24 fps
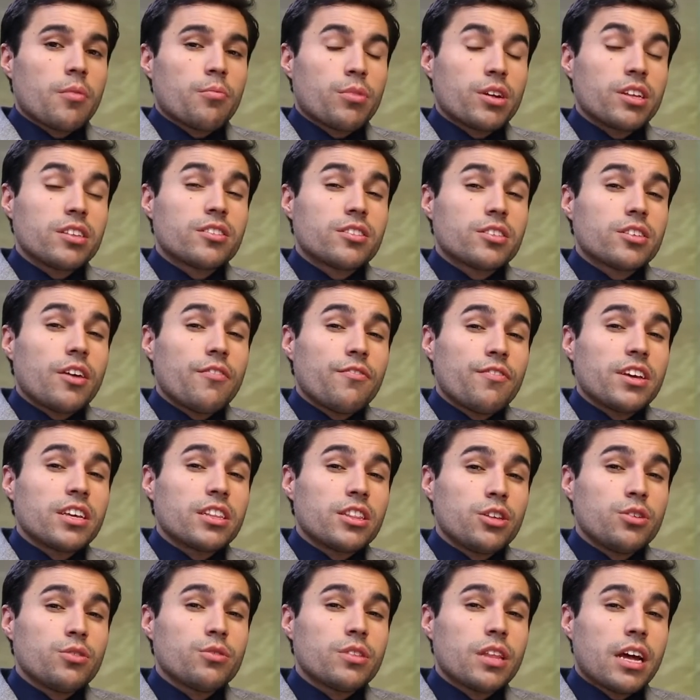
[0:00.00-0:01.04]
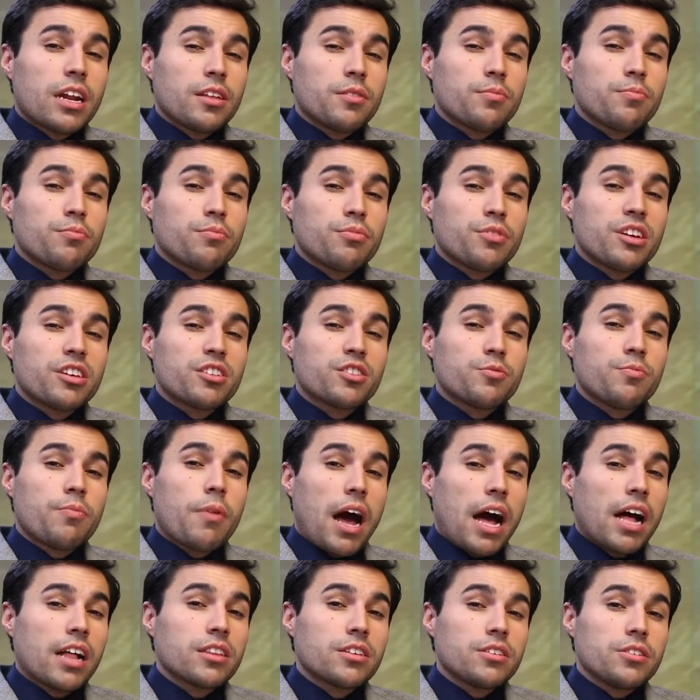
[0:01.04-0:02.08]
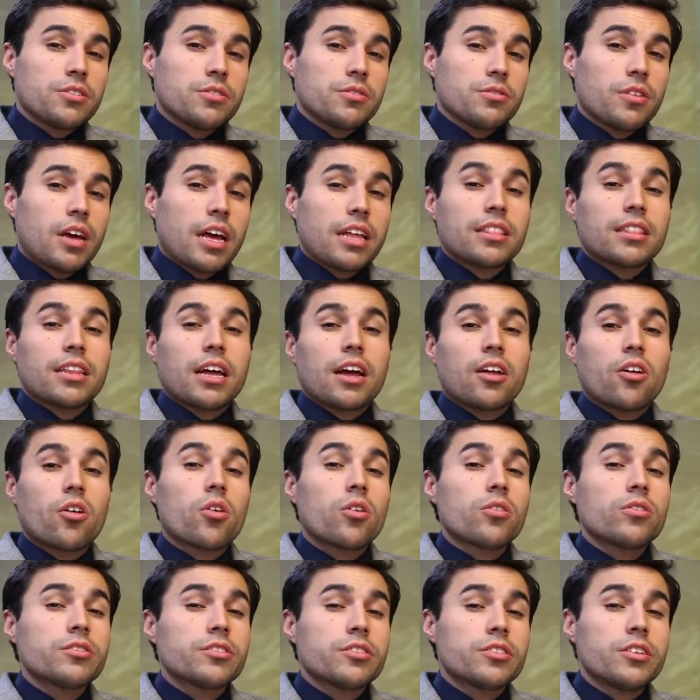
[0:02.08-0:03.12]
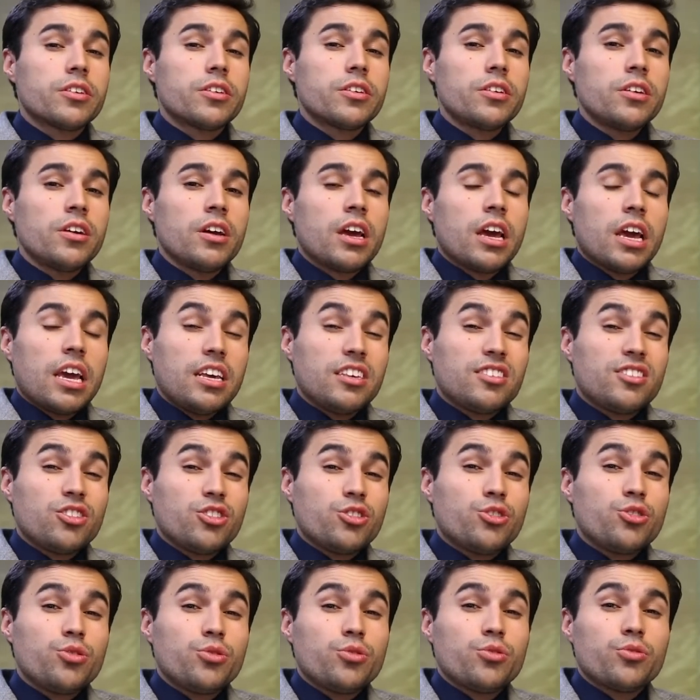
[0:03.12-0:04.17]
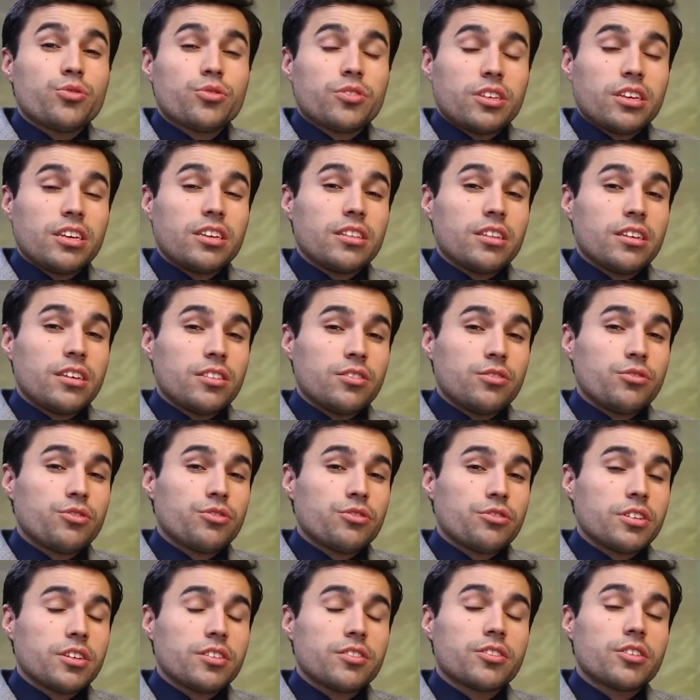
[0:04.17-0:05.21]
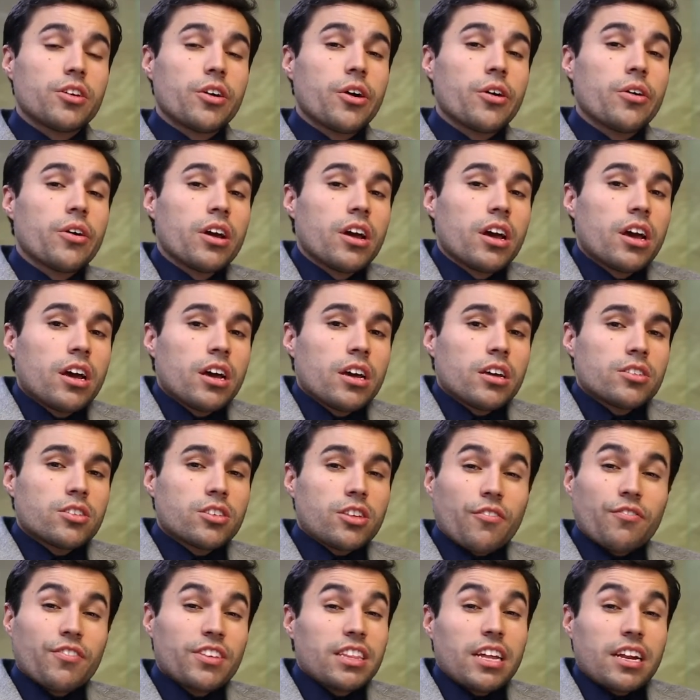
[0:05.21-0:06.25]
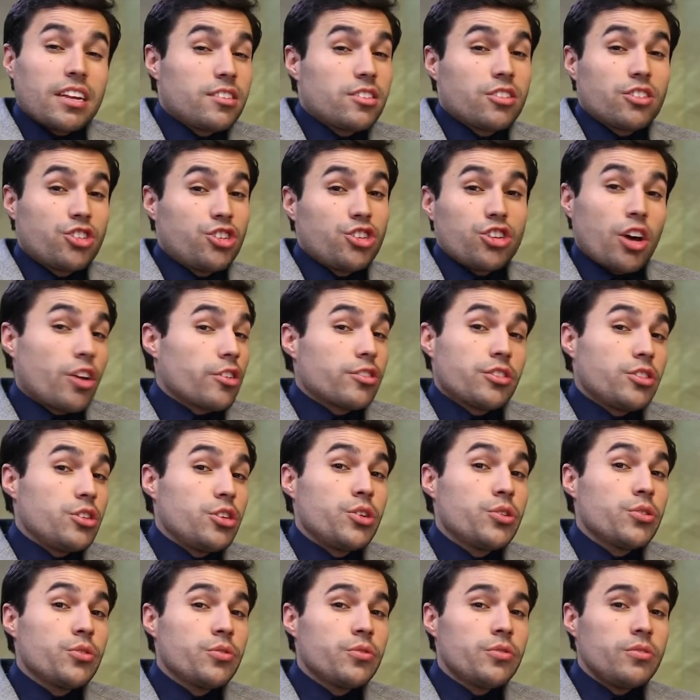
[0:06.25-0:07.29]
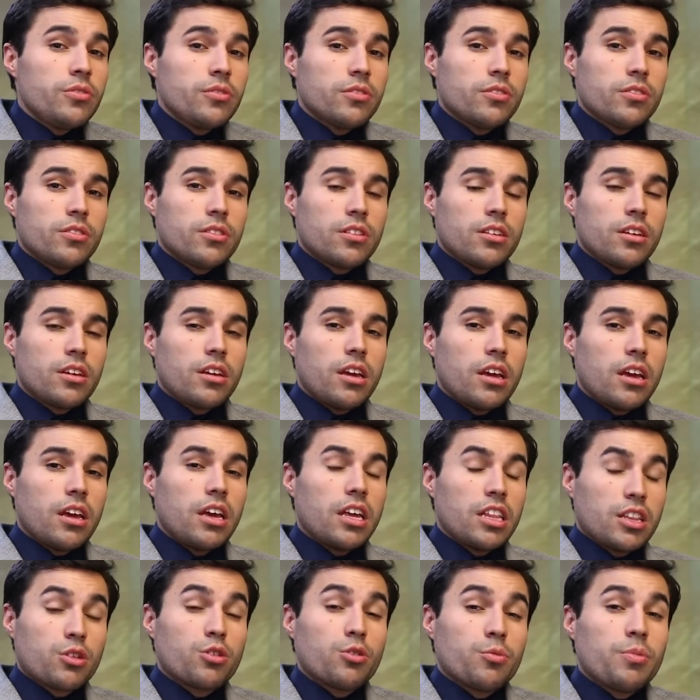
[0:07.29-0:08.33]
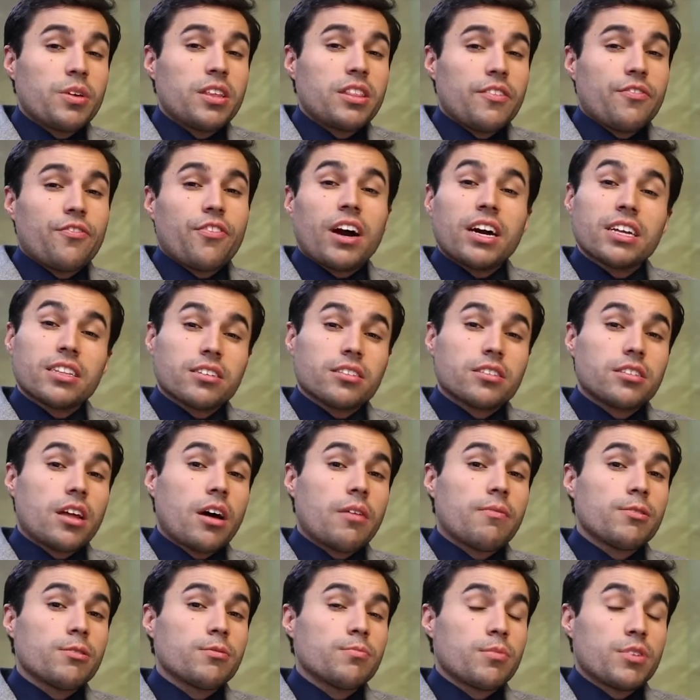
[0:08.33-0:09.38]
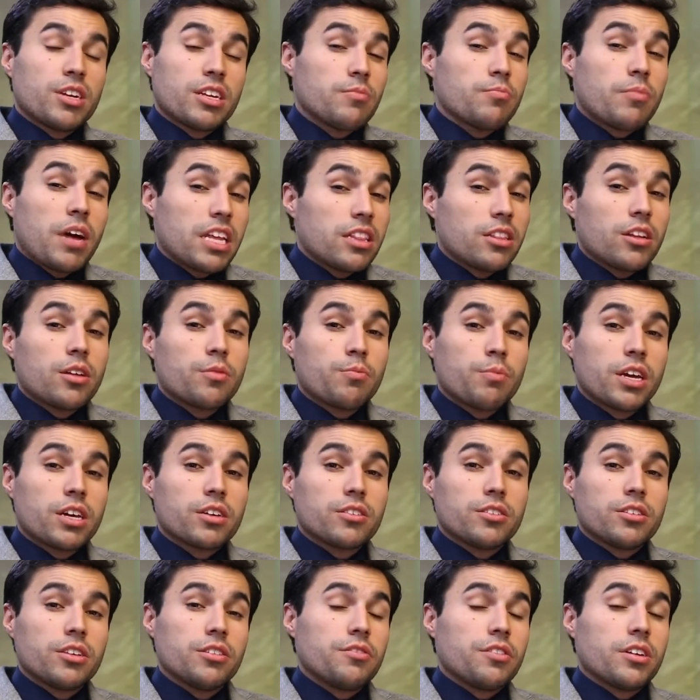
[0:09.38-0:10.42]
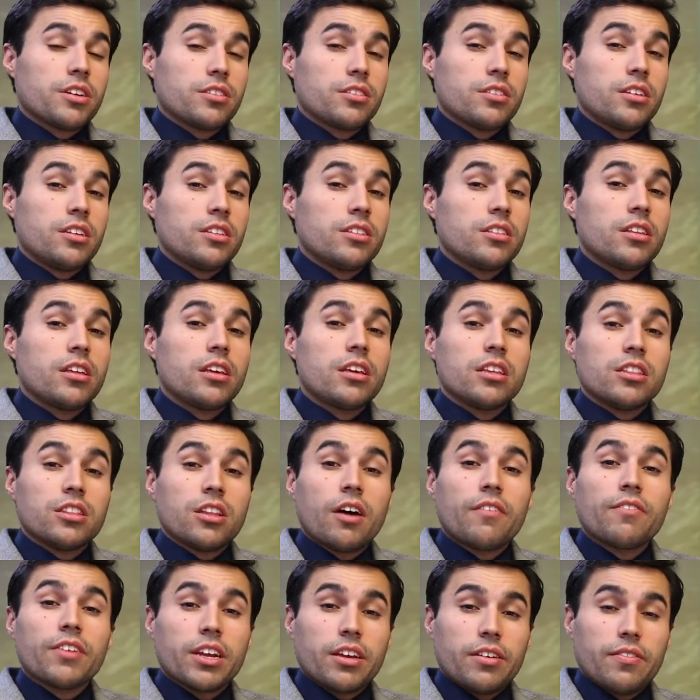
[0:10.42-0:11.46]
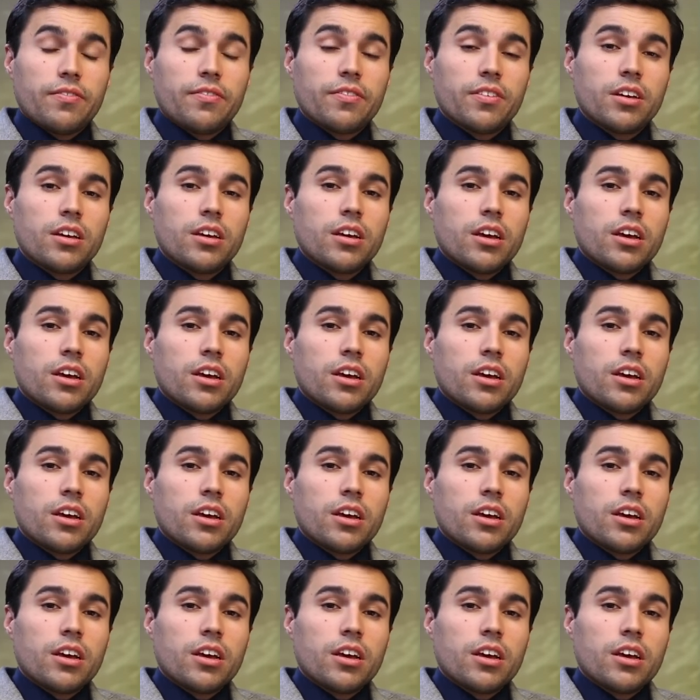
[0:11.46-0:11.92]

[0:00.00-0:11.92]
but it's something new that it brings value and that also is used in the industry. So something that is just new, it could be defined as novel, but it might not be considered as innovative.